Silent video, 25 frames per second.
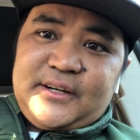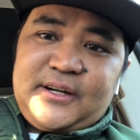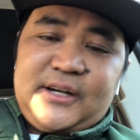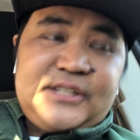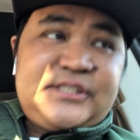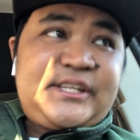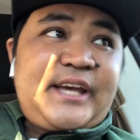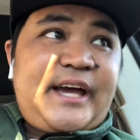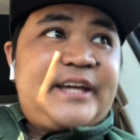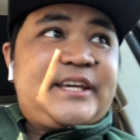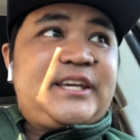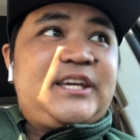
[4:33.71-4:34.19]

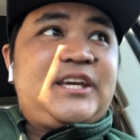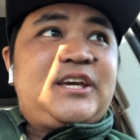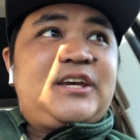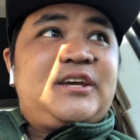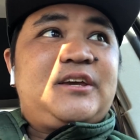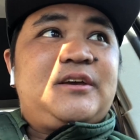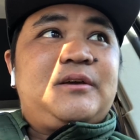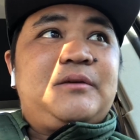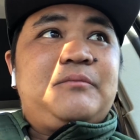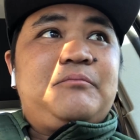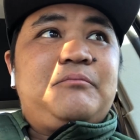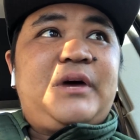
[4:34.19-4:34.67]

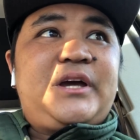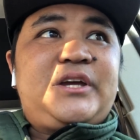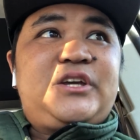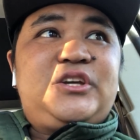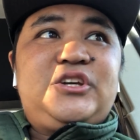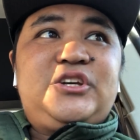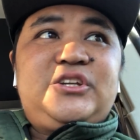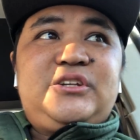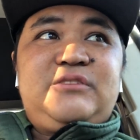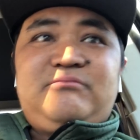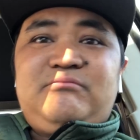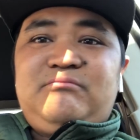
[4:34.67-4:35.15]
attacking my
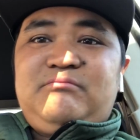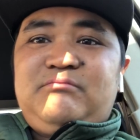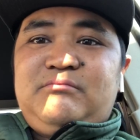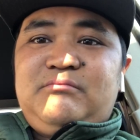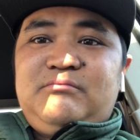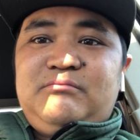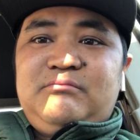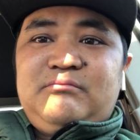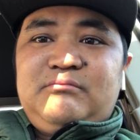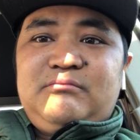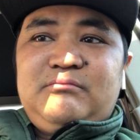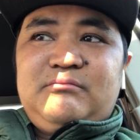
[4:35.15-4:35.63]
good
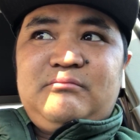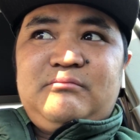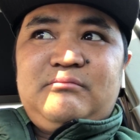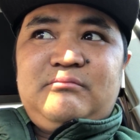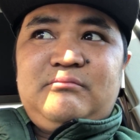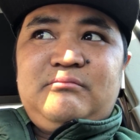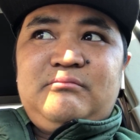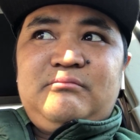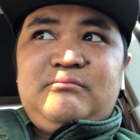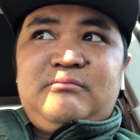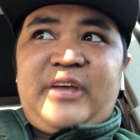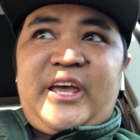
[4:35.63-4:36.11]

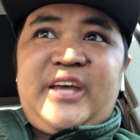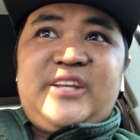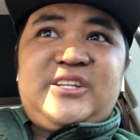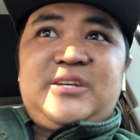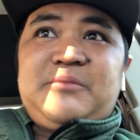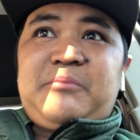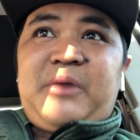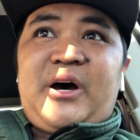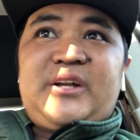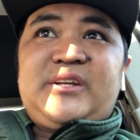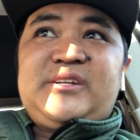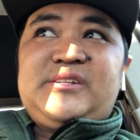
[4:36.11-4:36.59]

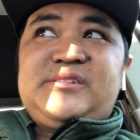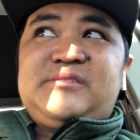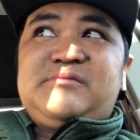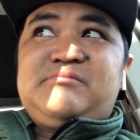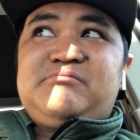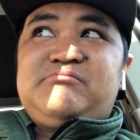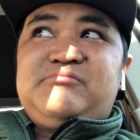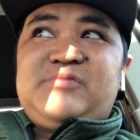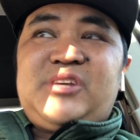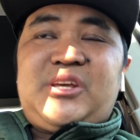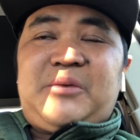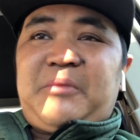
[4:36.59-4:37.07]

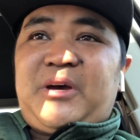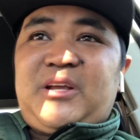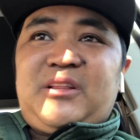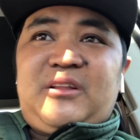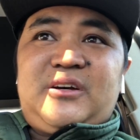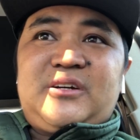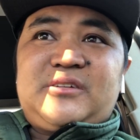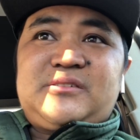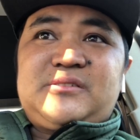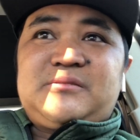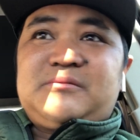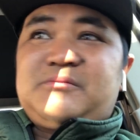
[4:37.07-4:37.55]
antibodies in my
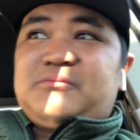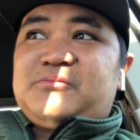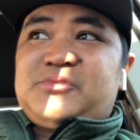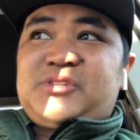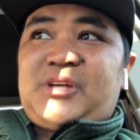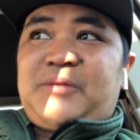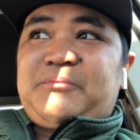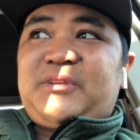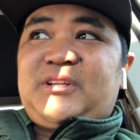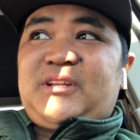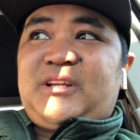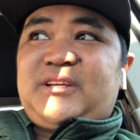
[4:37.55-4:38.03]
lungs,
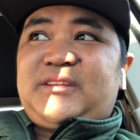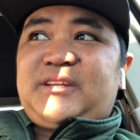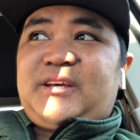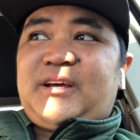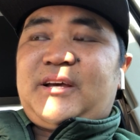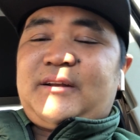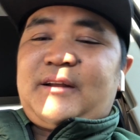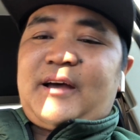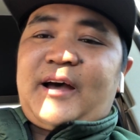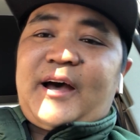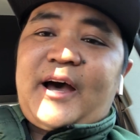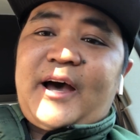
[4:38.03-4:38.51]
something like
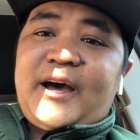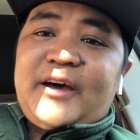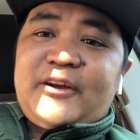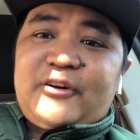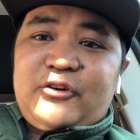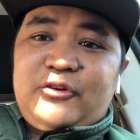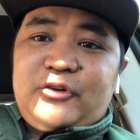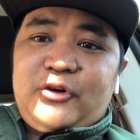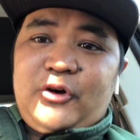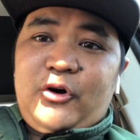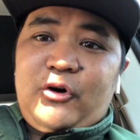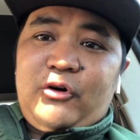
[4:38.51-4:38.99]
that. I
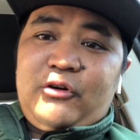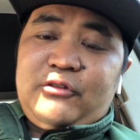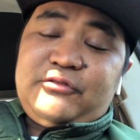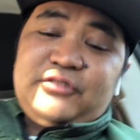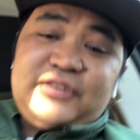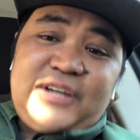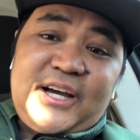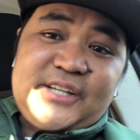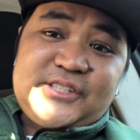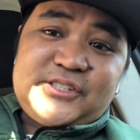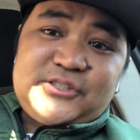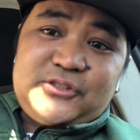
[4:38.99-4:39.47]
don't know. If
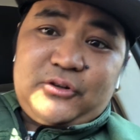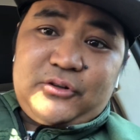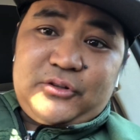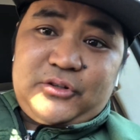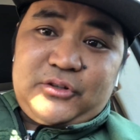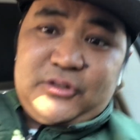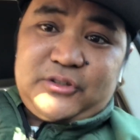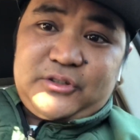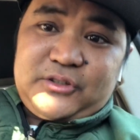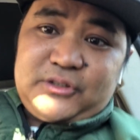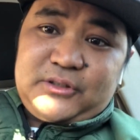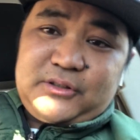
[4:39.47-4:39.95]
you guys know
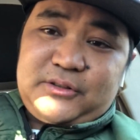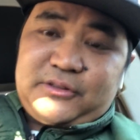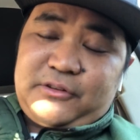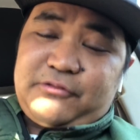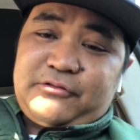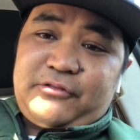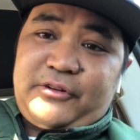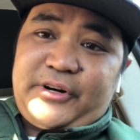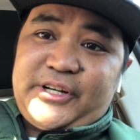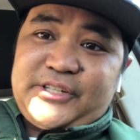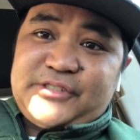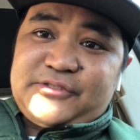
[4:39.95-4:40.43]
the
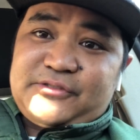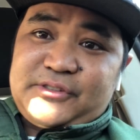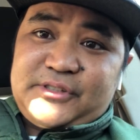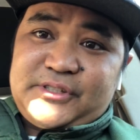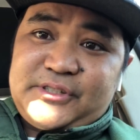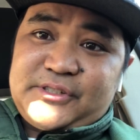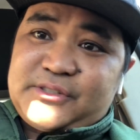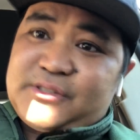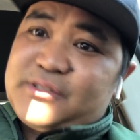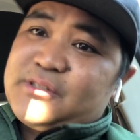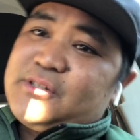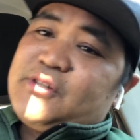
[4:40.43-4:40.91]
phrase for
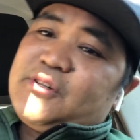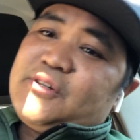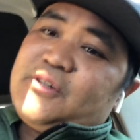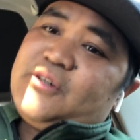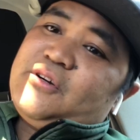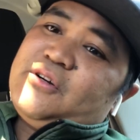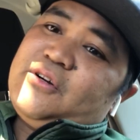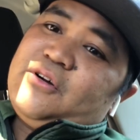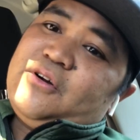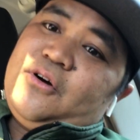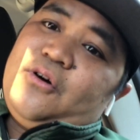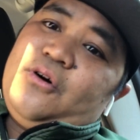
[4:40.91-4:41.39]
this
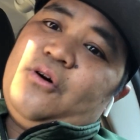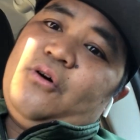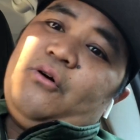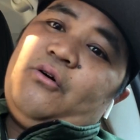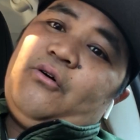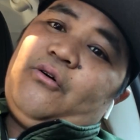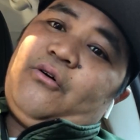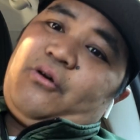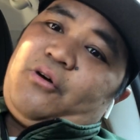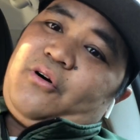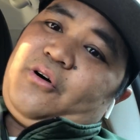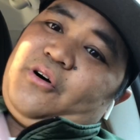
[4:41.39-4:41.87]

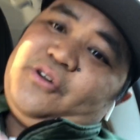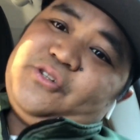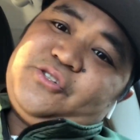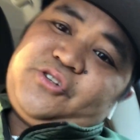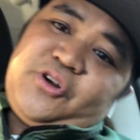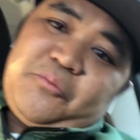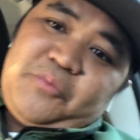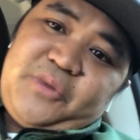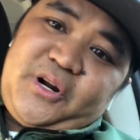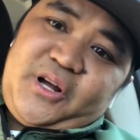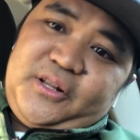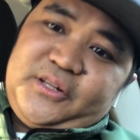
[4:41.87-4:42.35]
or
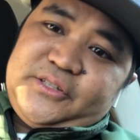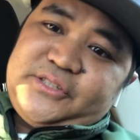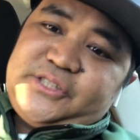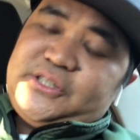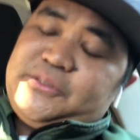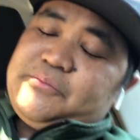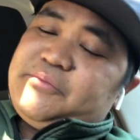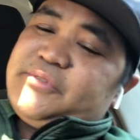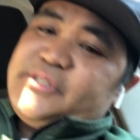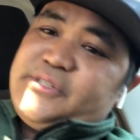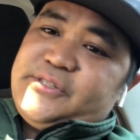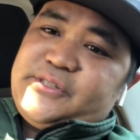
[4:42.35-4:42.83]

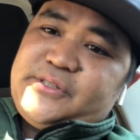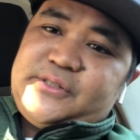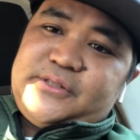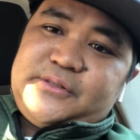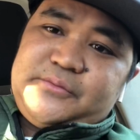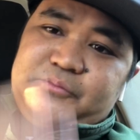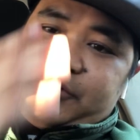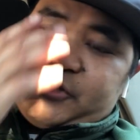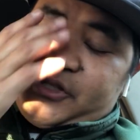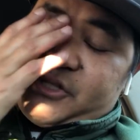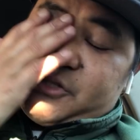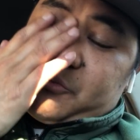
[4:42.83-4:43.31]
terminology,
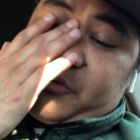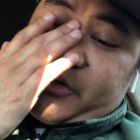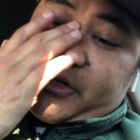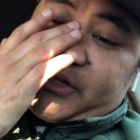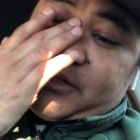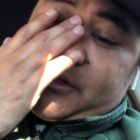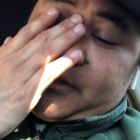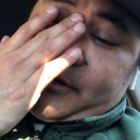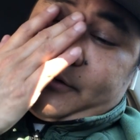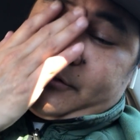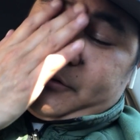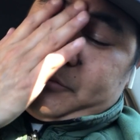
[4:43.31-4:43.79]
please break
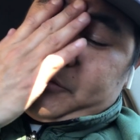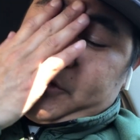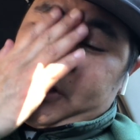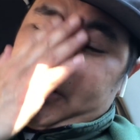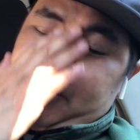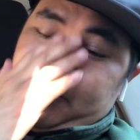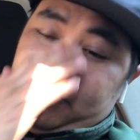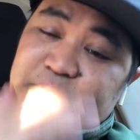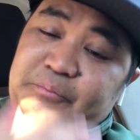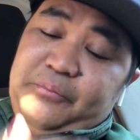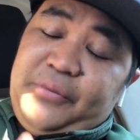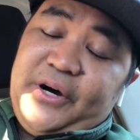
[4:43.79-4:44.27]
it down for me.
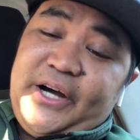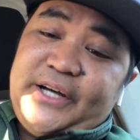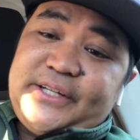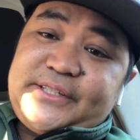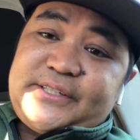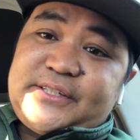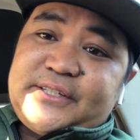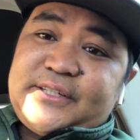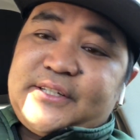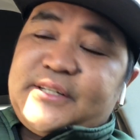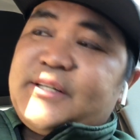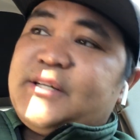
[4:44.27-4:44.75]

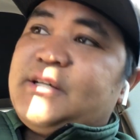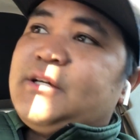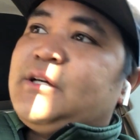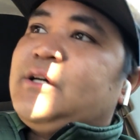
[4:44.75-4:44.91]
But